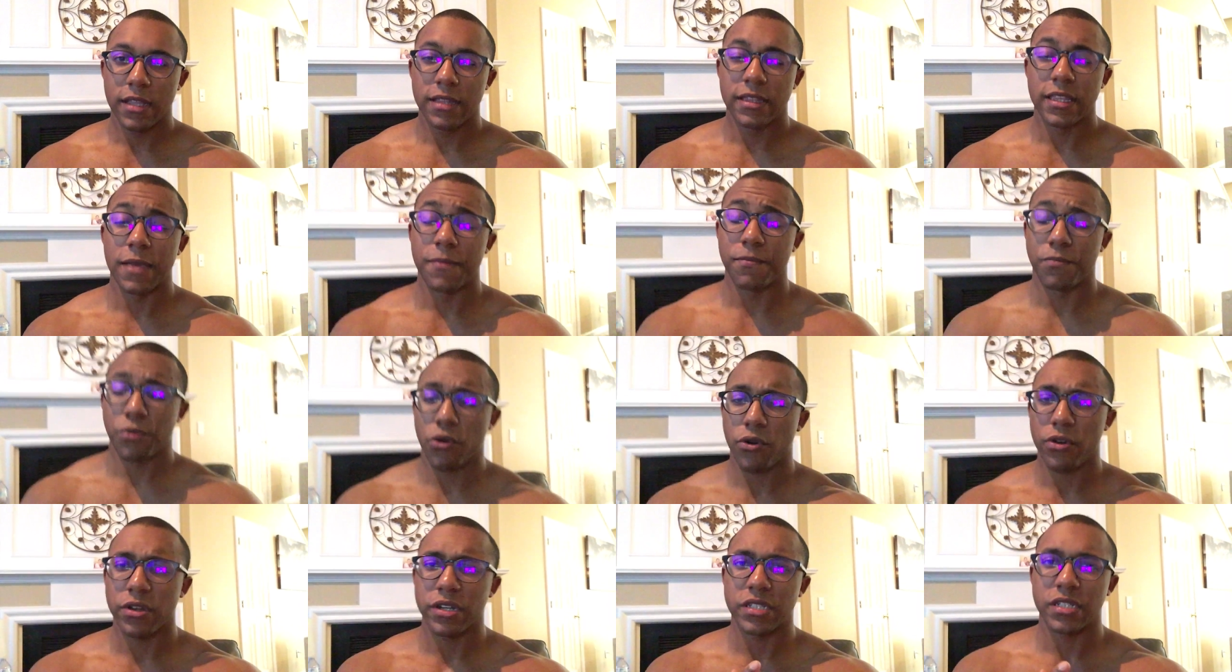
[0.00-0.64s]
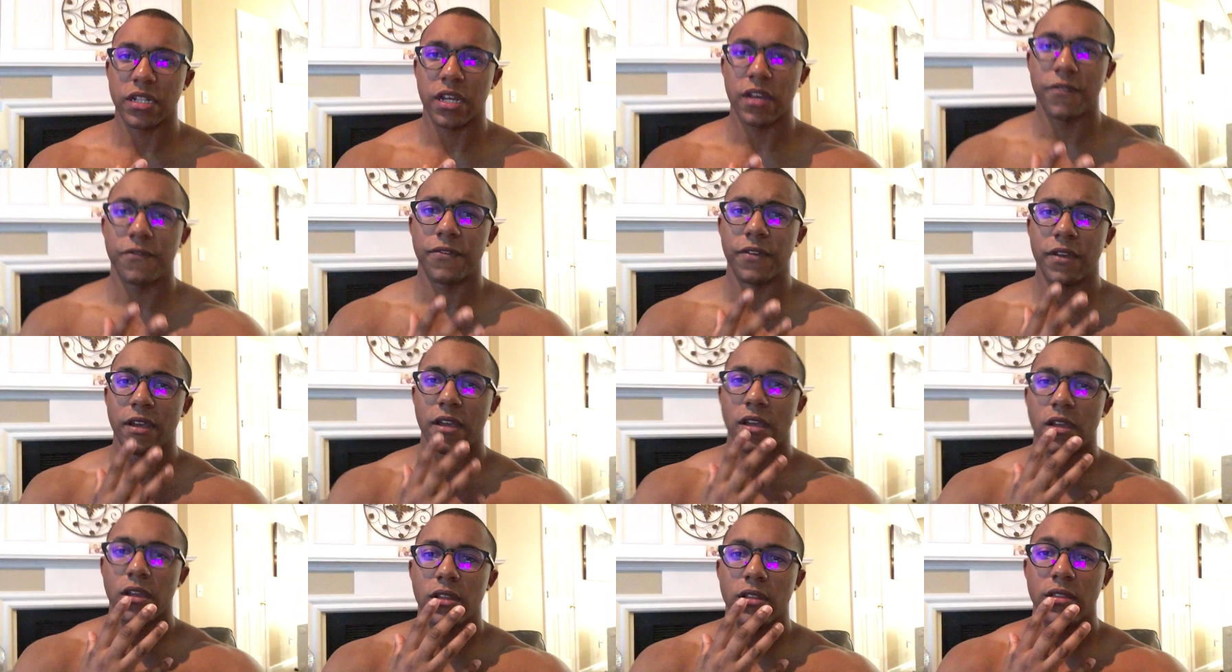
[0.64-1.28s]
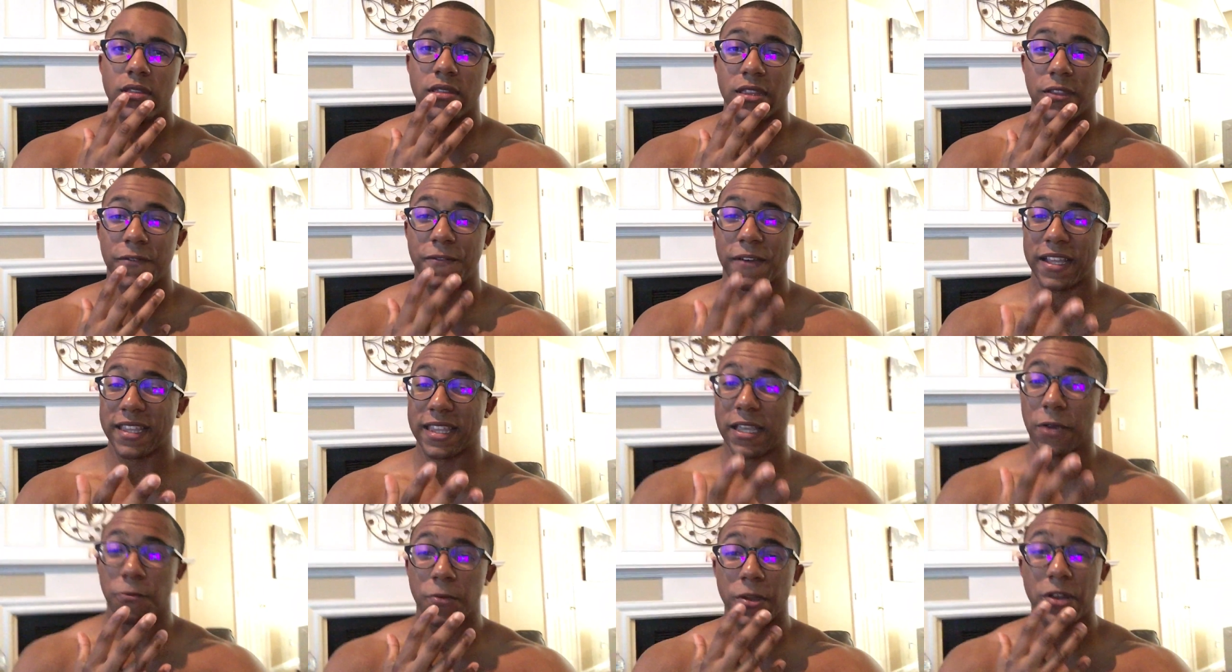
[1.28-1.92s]
The importance of the
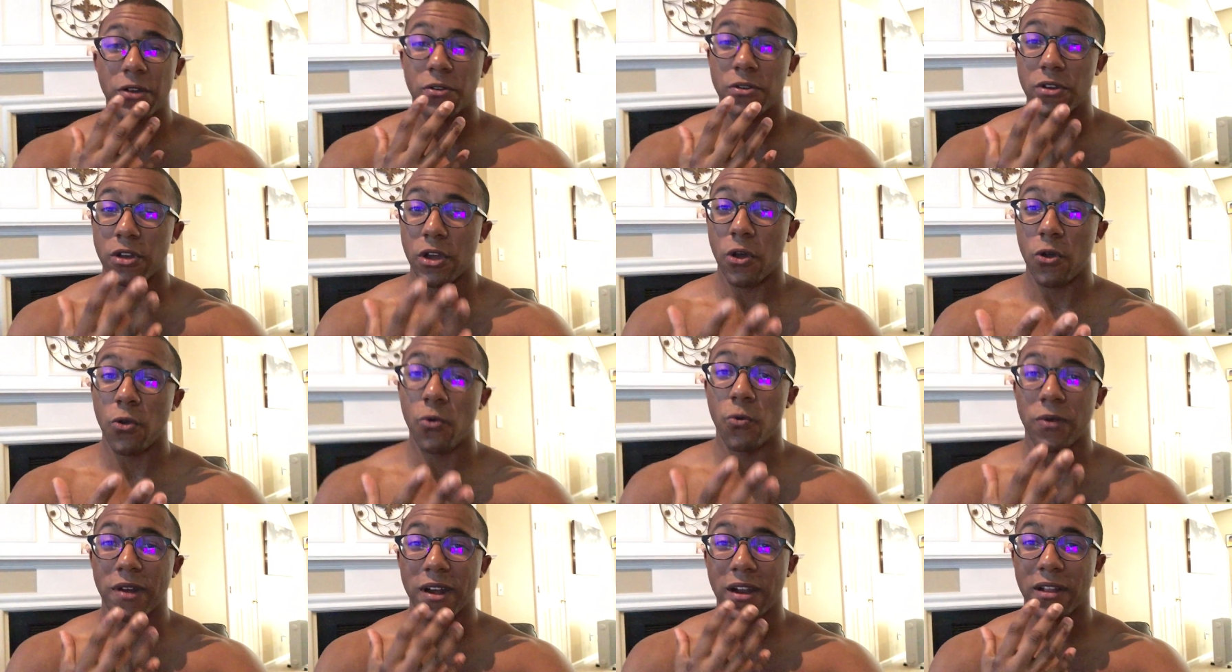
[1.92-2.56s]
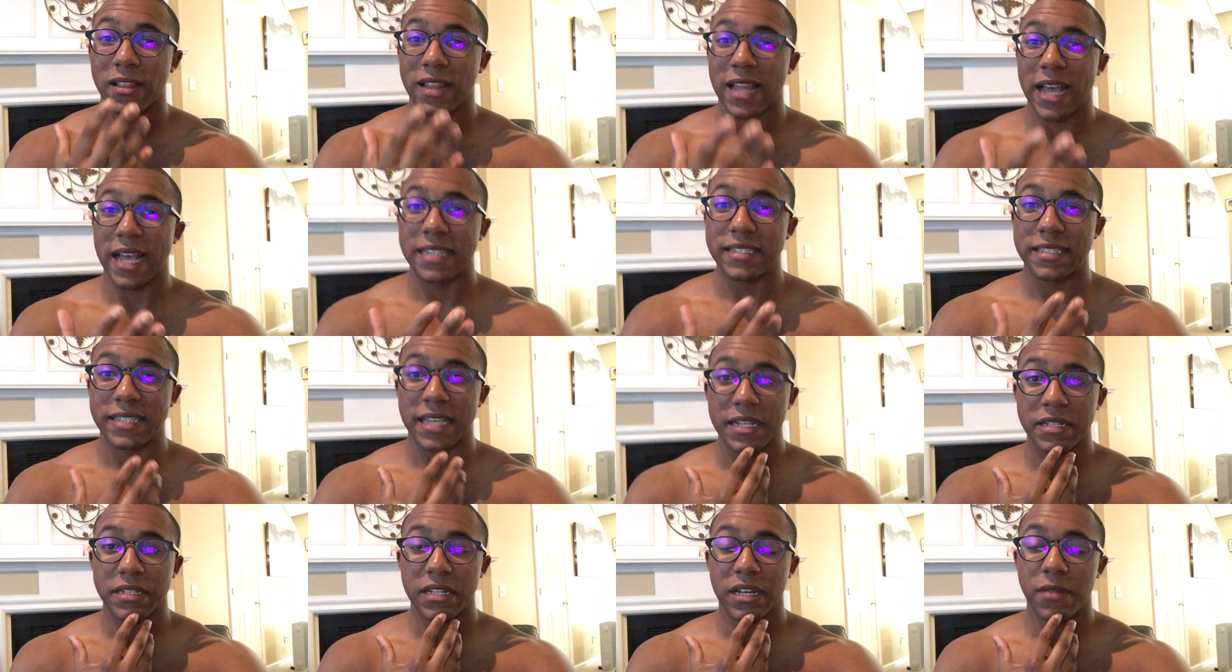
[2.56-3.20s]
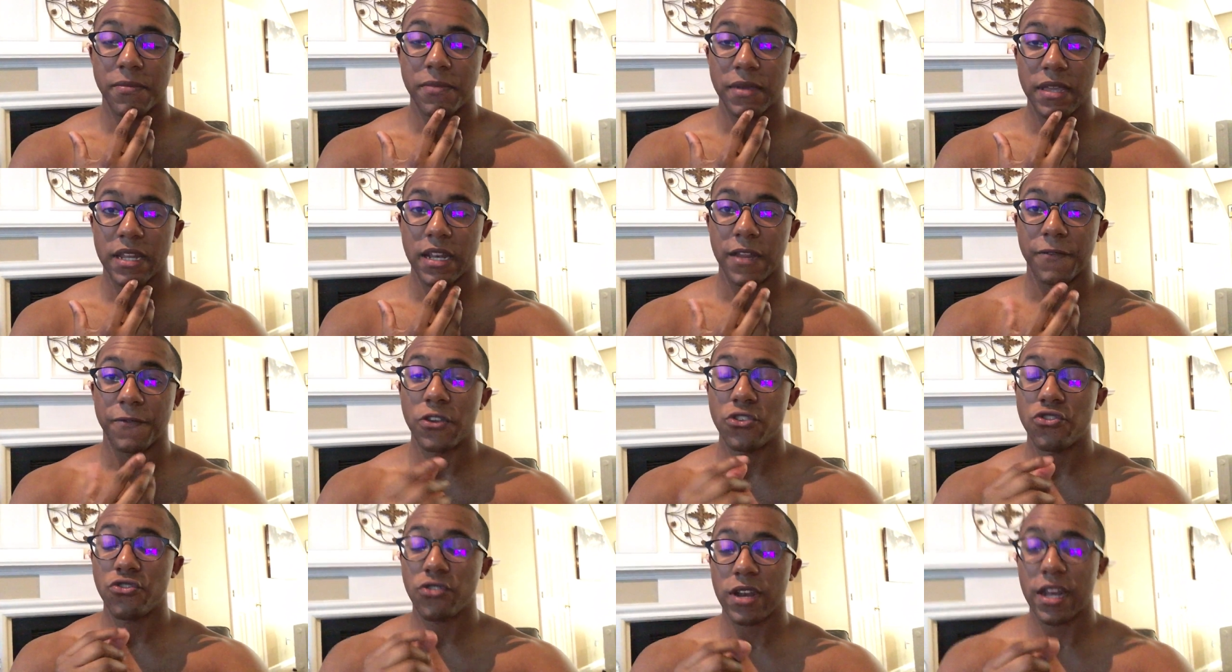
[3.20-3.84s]
fact that we don't know when our last day is gonna be, and
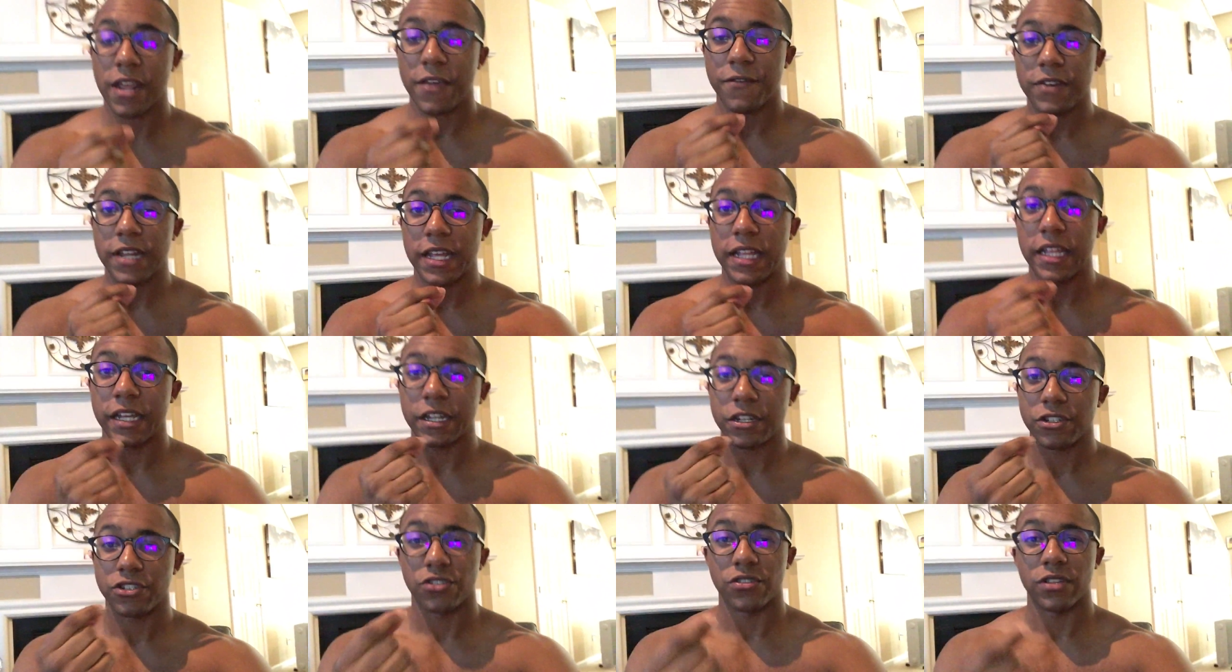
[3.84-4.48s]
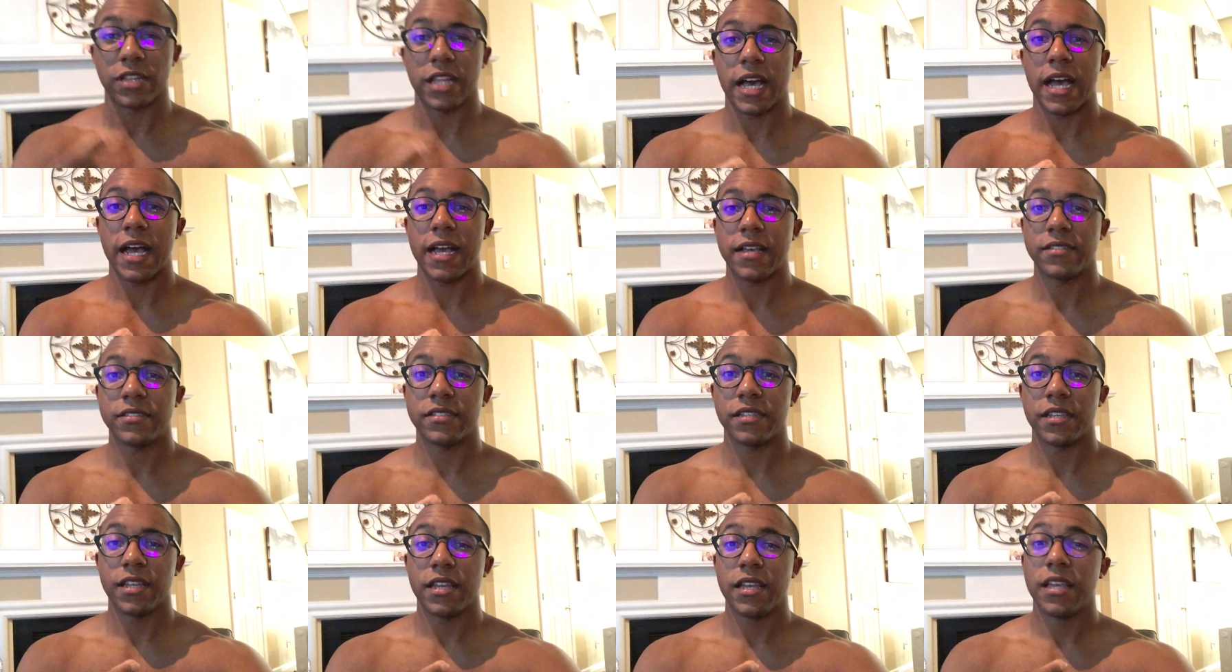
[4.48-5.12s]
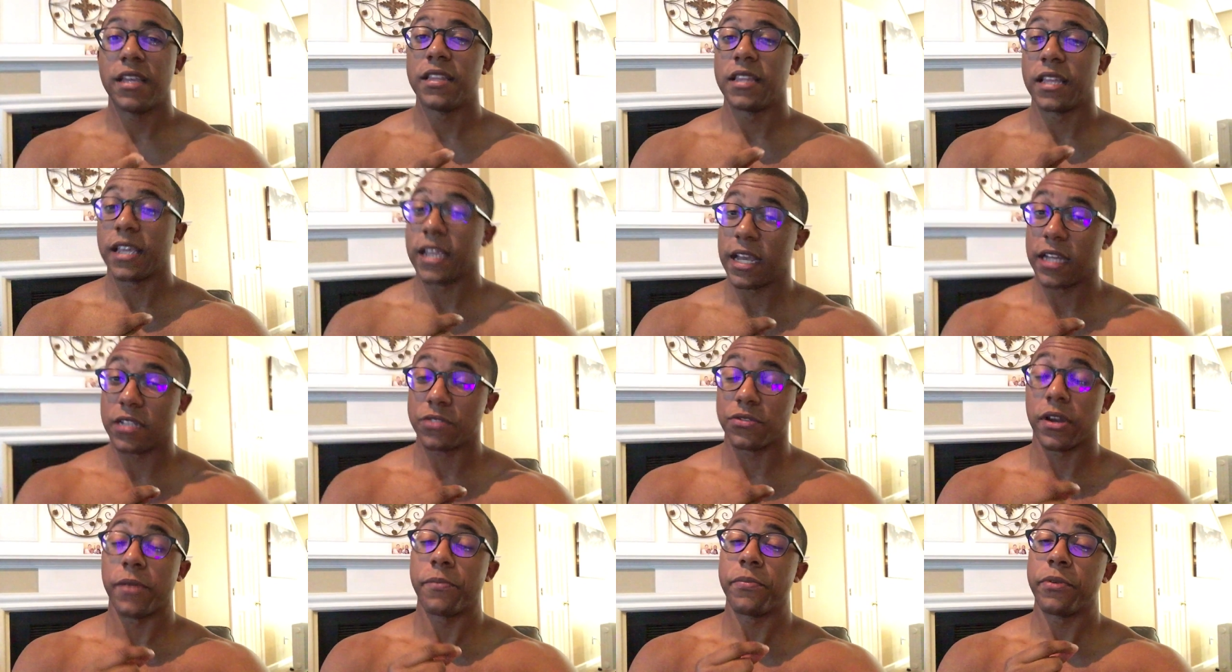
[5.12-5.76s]
if you treat every day like it's your last, then
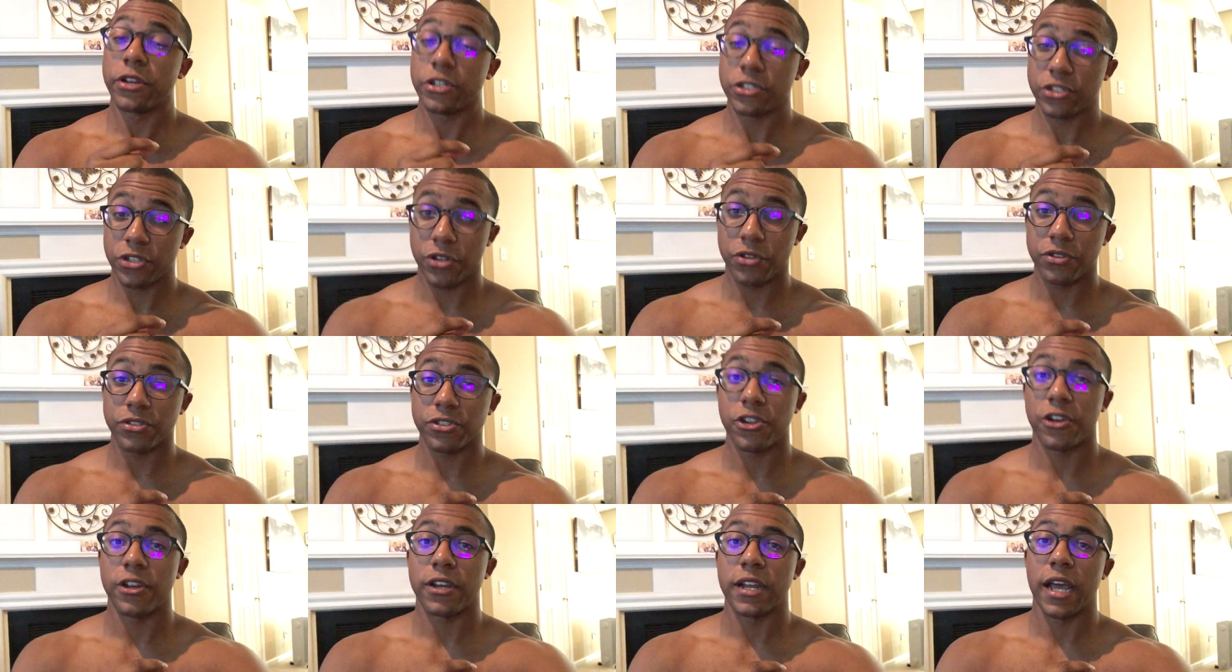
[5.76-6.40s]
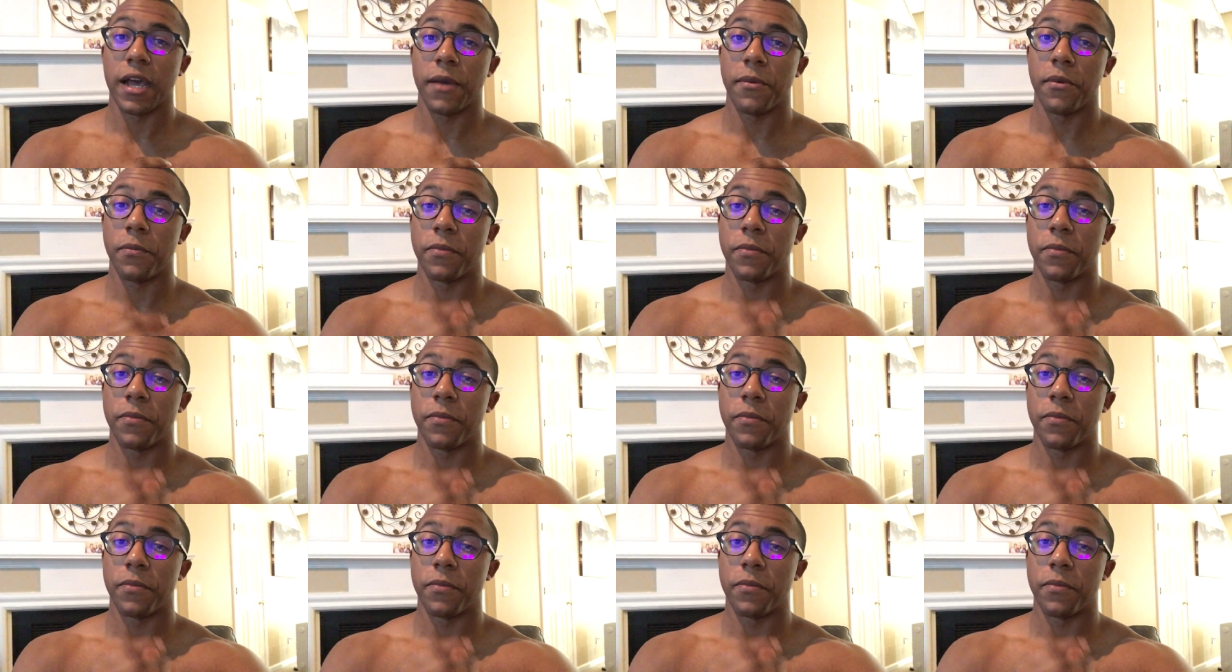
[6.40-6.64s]
guess what, I'm pretty sure you'll start now.